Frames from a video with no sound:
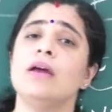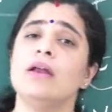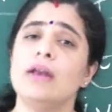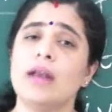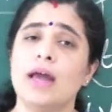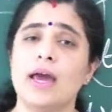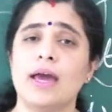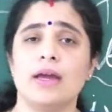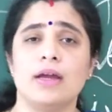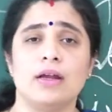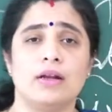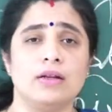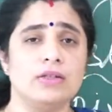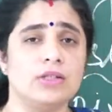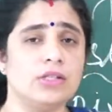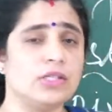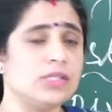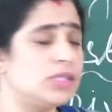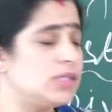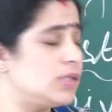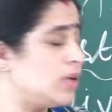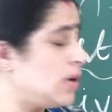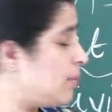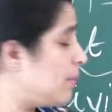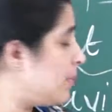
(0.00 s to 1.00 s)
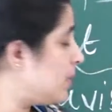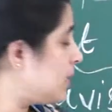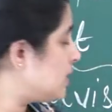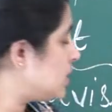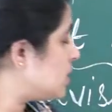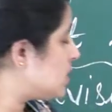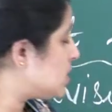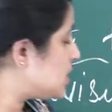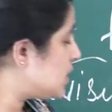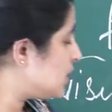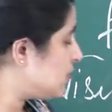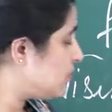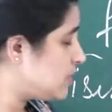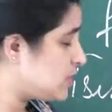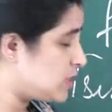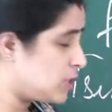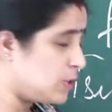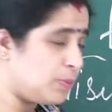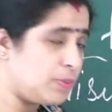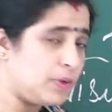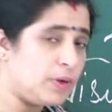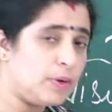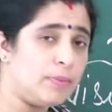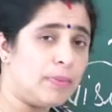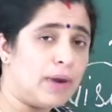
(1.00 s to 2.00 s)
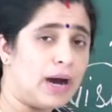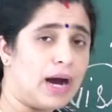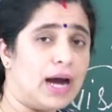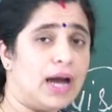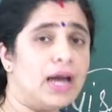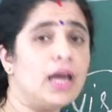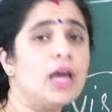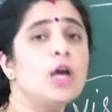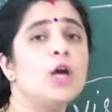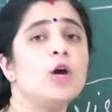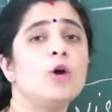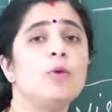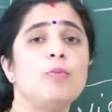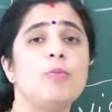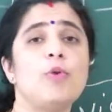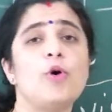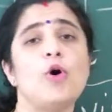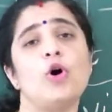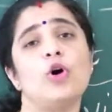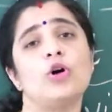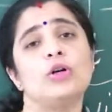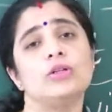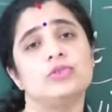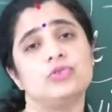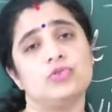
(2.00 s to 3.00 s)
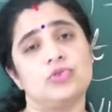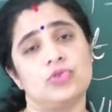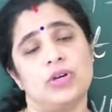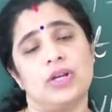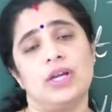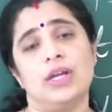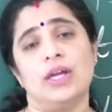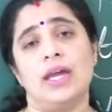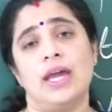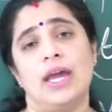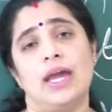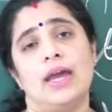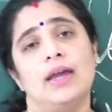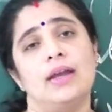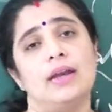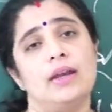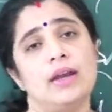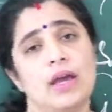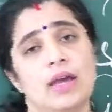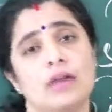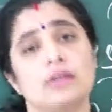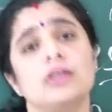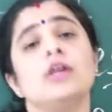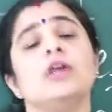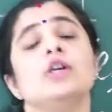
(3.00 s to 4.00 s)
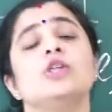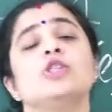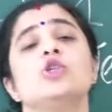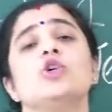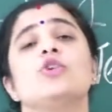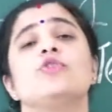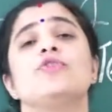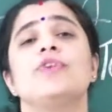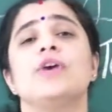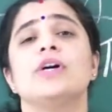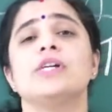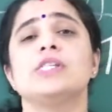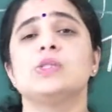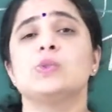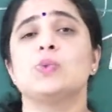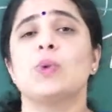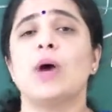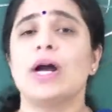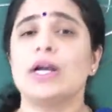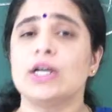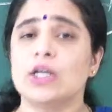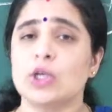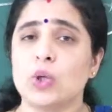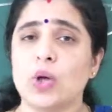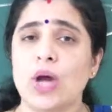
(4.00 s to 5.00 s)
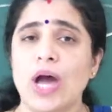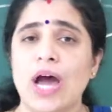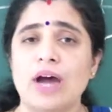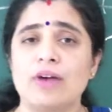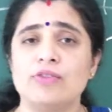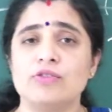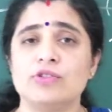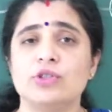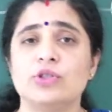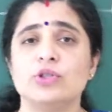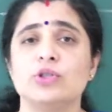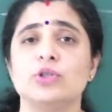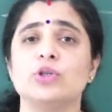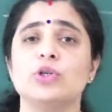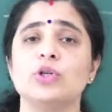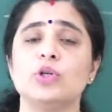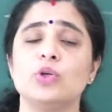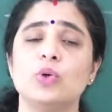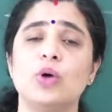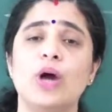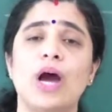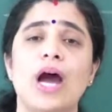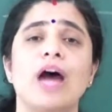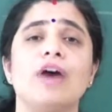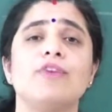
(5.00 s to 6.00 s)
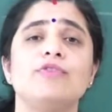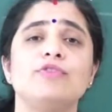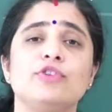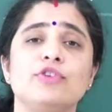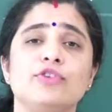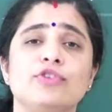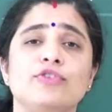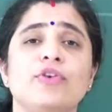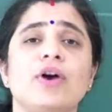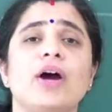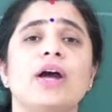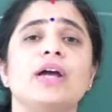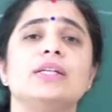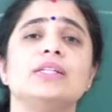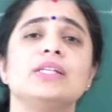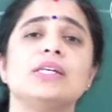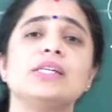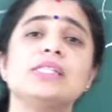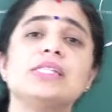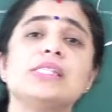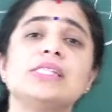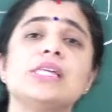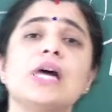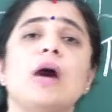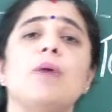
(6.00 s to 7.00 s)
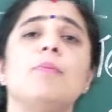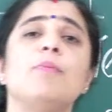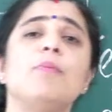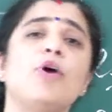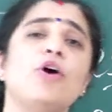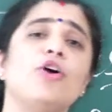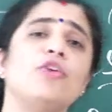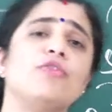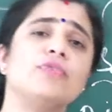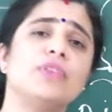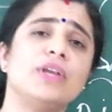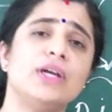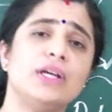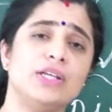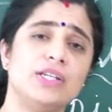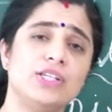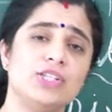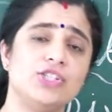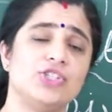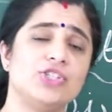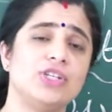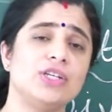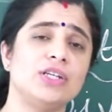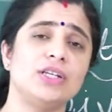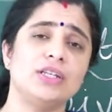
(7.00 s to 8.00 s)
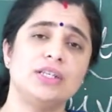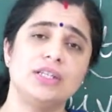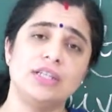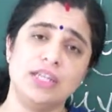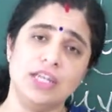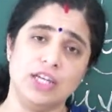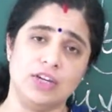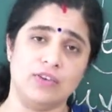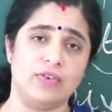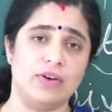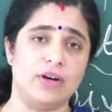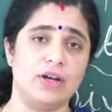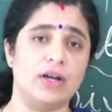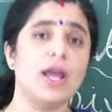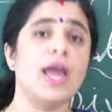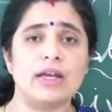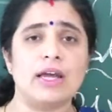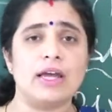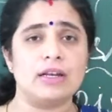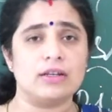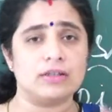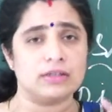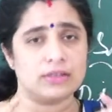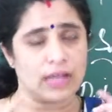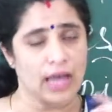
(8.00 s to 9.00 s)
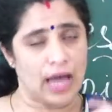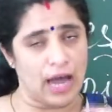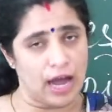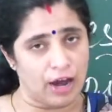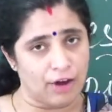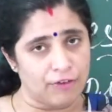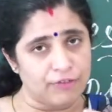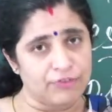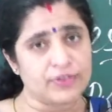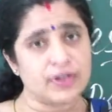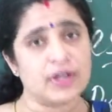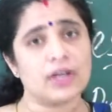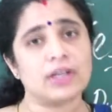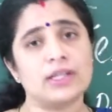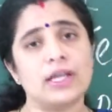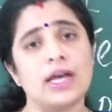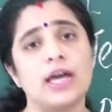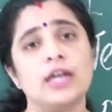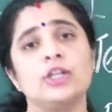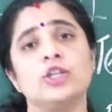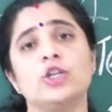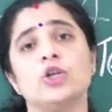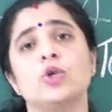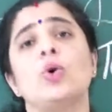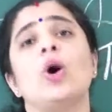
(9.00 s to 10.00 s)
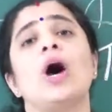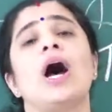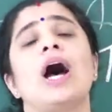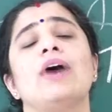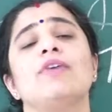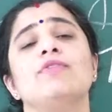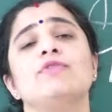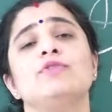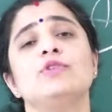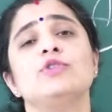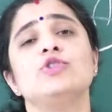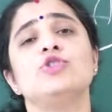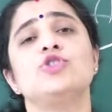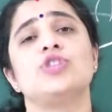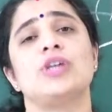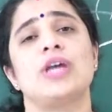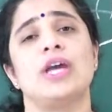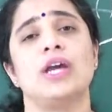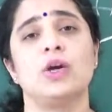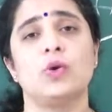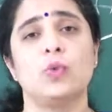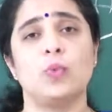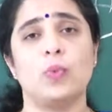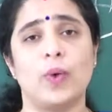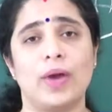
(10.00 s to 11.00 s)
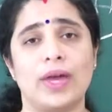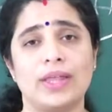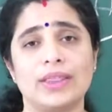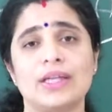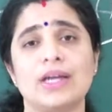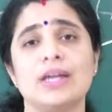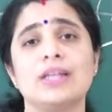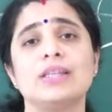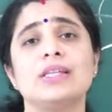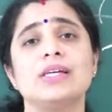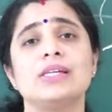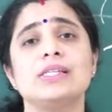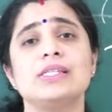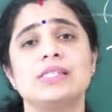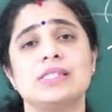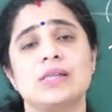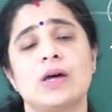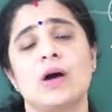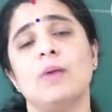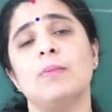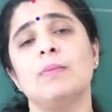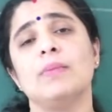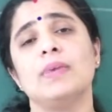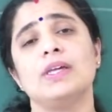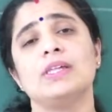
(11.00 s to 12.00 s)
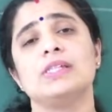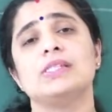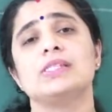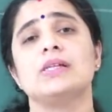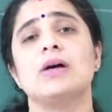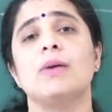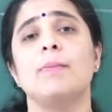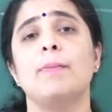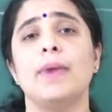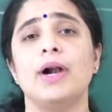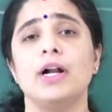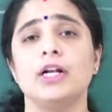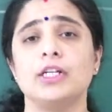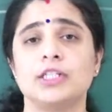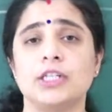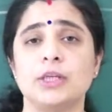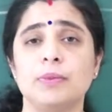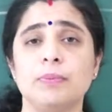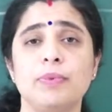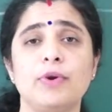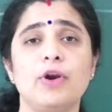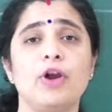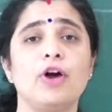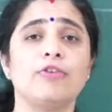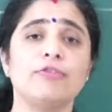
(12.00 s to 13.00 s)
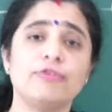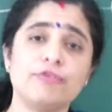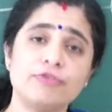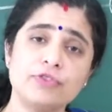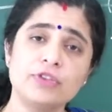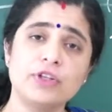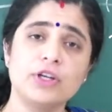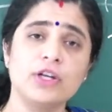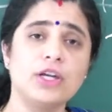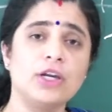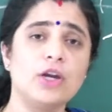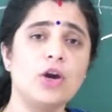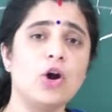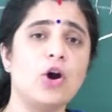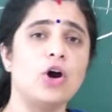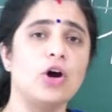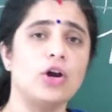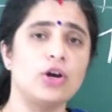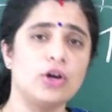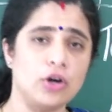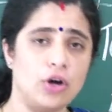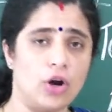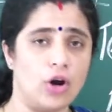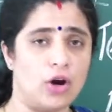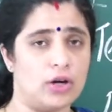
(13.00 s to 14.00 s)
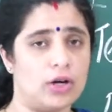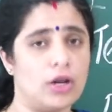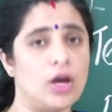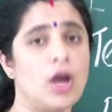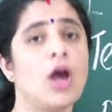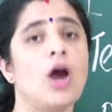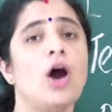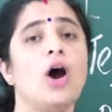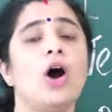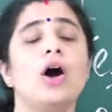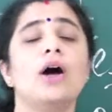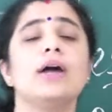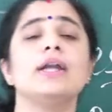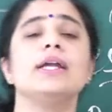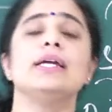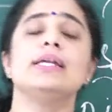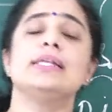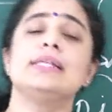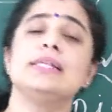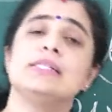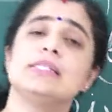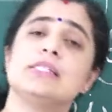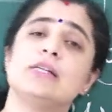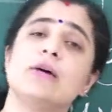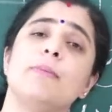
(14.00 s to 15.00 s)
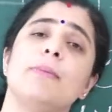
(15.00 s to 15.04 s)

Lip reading: 9. This number is divisible by both 3 and 9. So first what you have to do? You have to find the sum of the digit given, and after that you have to check whether the sum is the multiple of 3 or not, or it is the